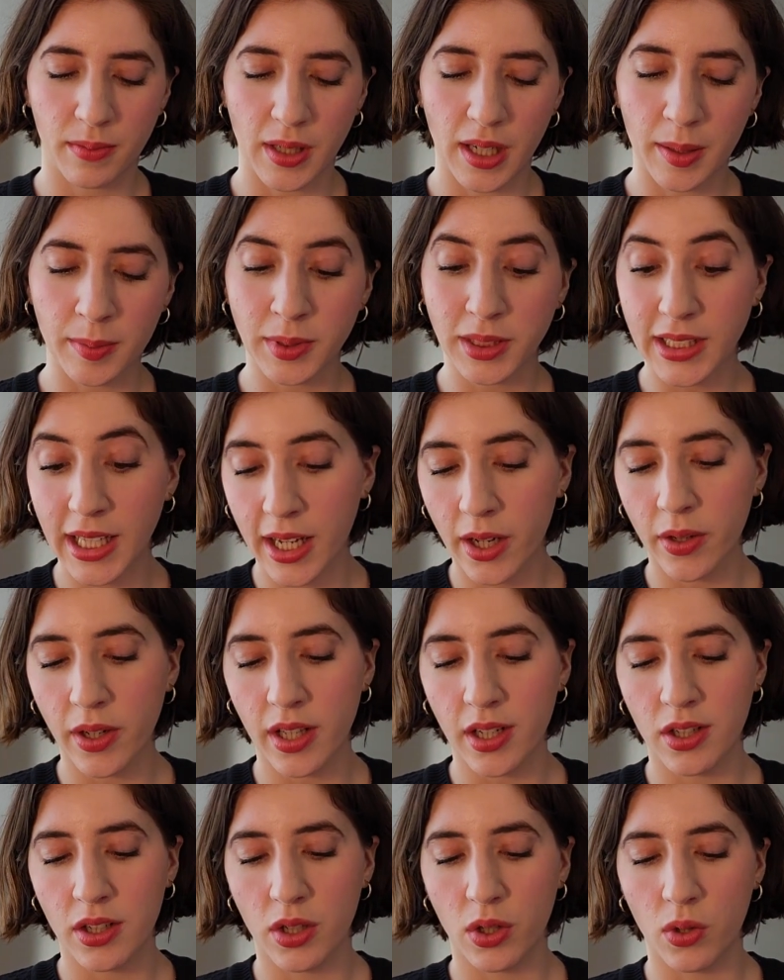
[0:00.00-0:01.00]
comes down
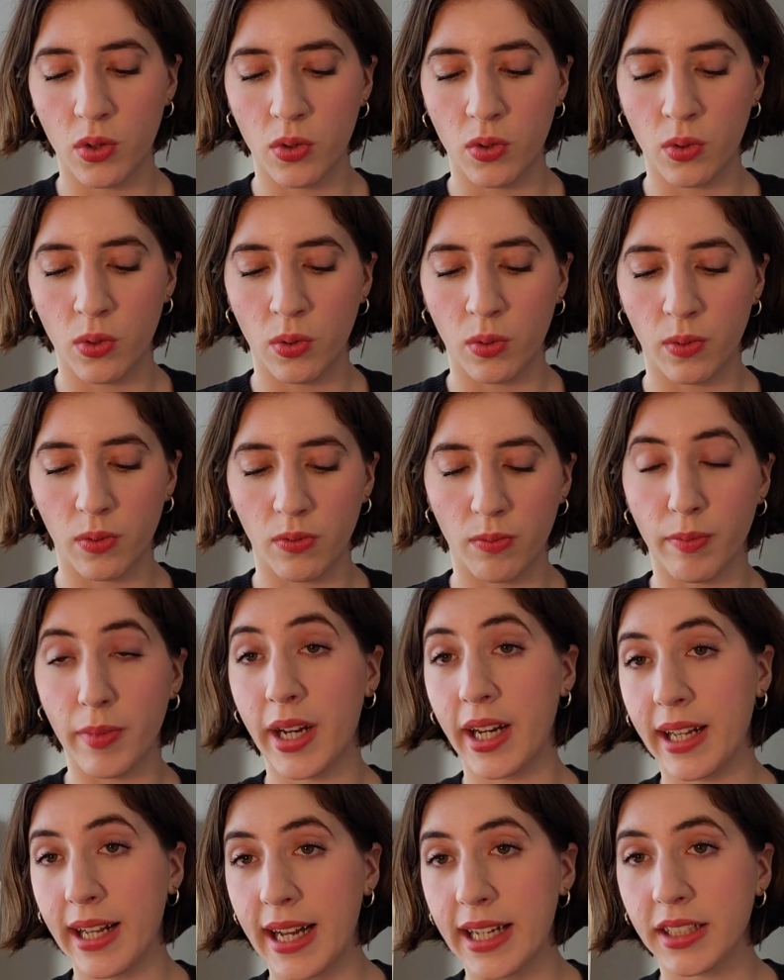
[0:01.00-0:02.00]
into
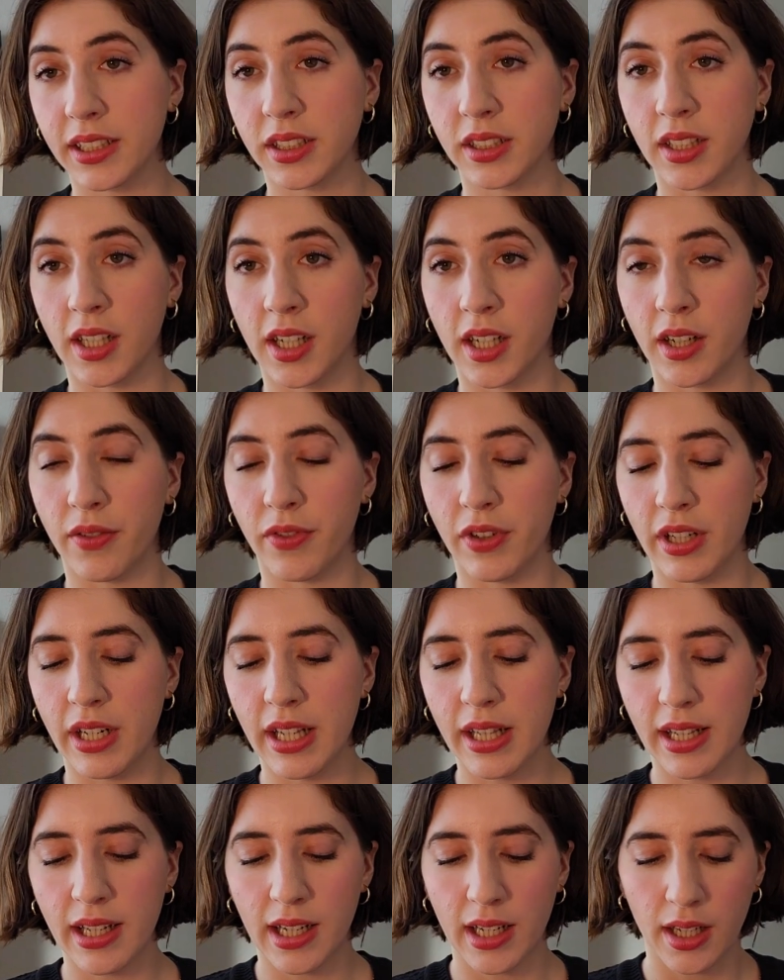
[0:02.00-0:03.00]
Madagascar
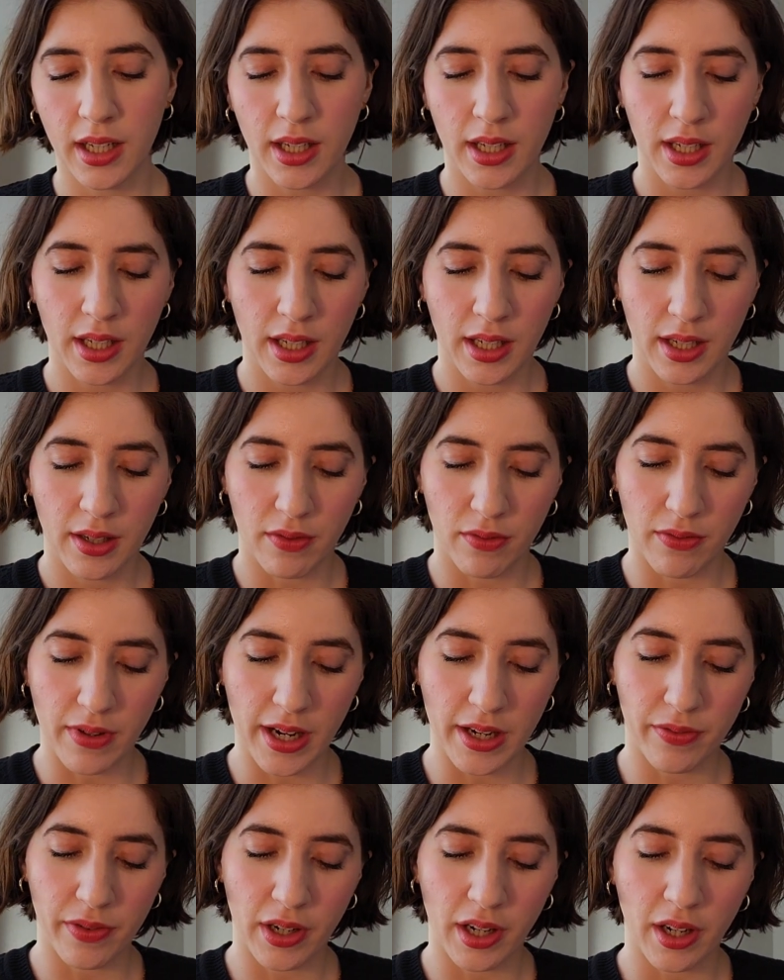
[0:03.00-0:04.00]
vanilla,
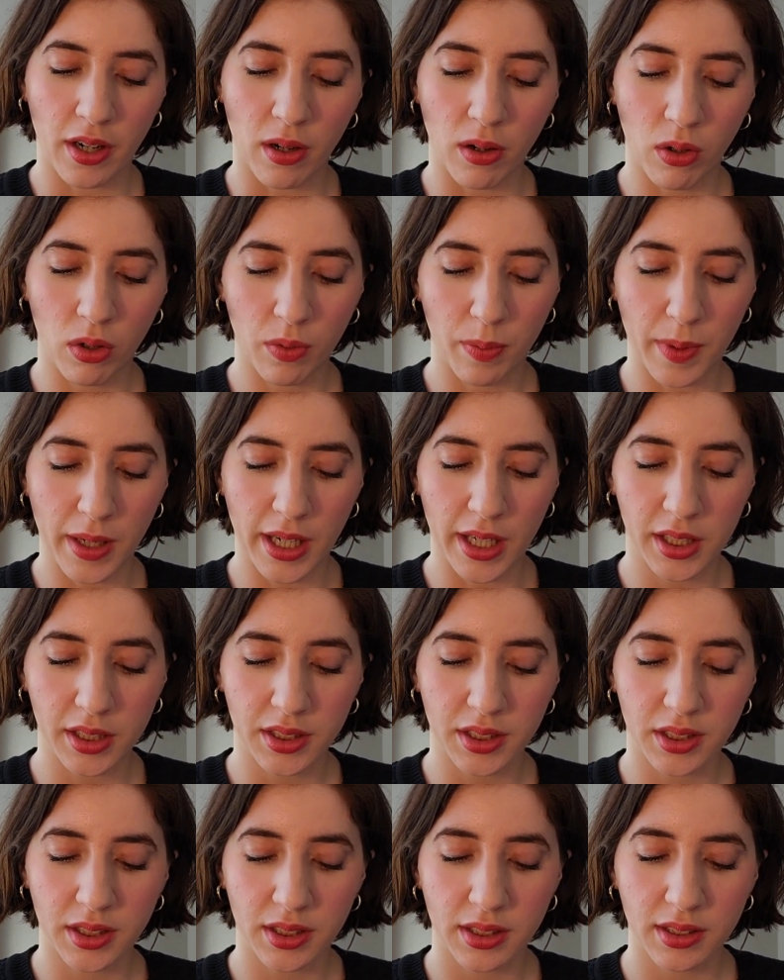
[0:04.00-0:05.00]
vetiver, oak
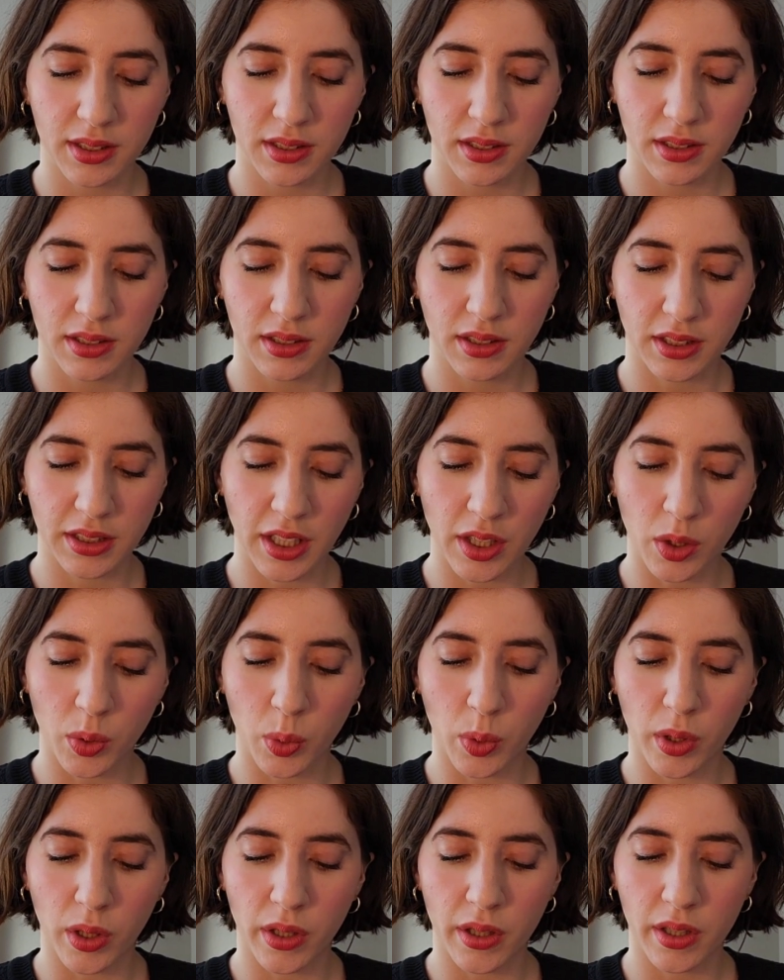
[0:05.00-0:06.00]
moss,
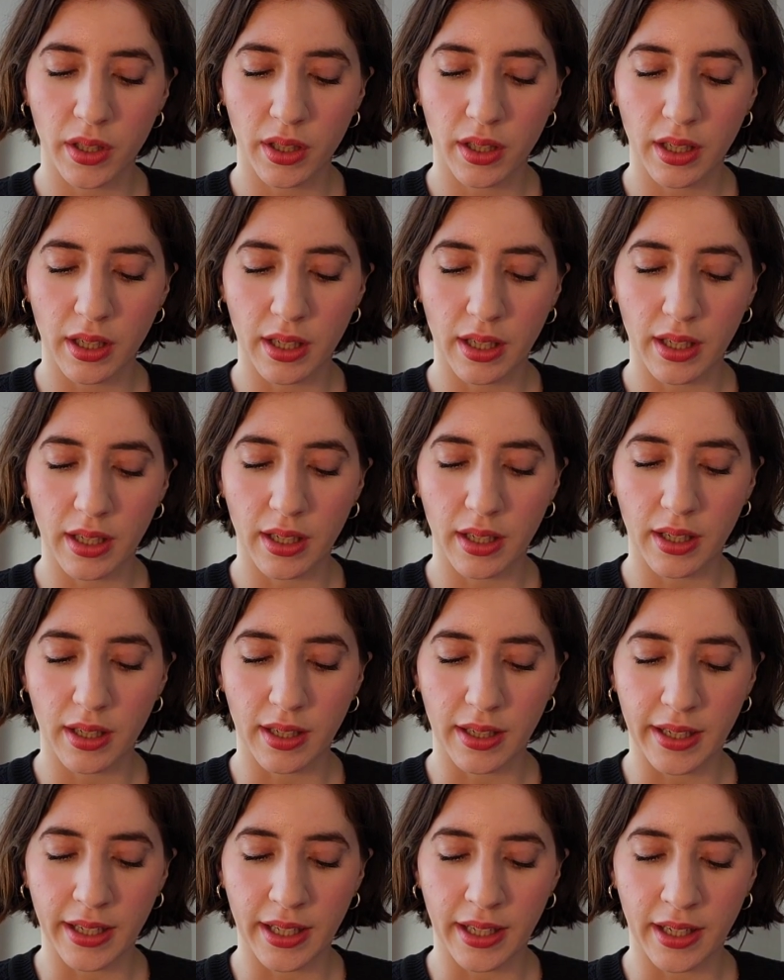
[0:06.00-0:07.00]
cedarwood,
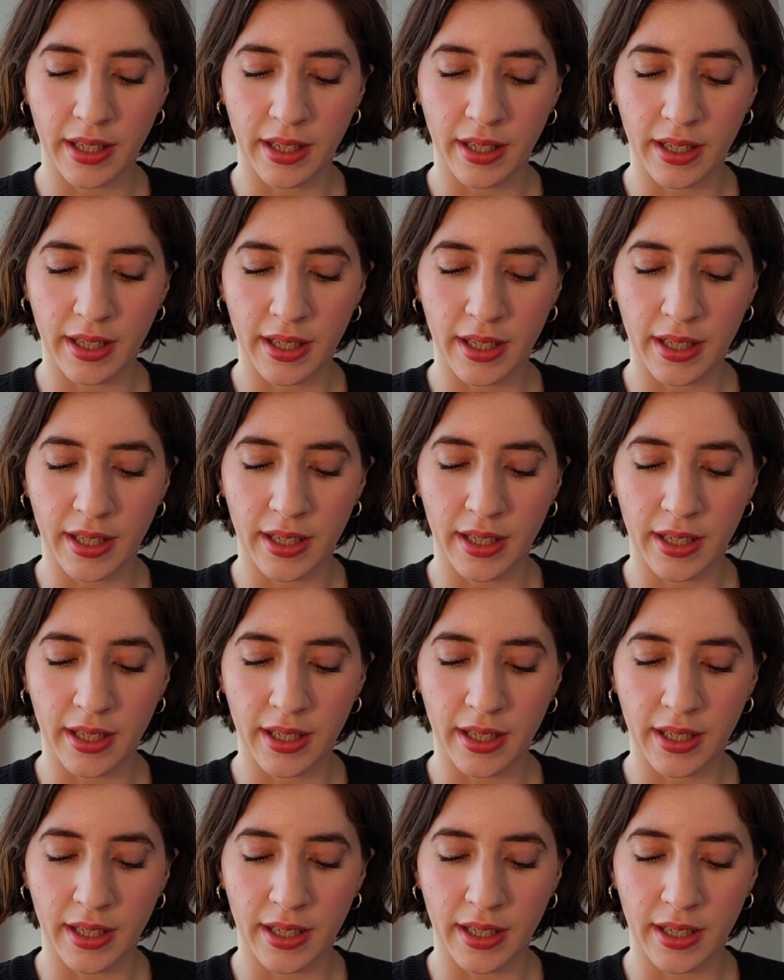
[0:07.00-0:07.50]
and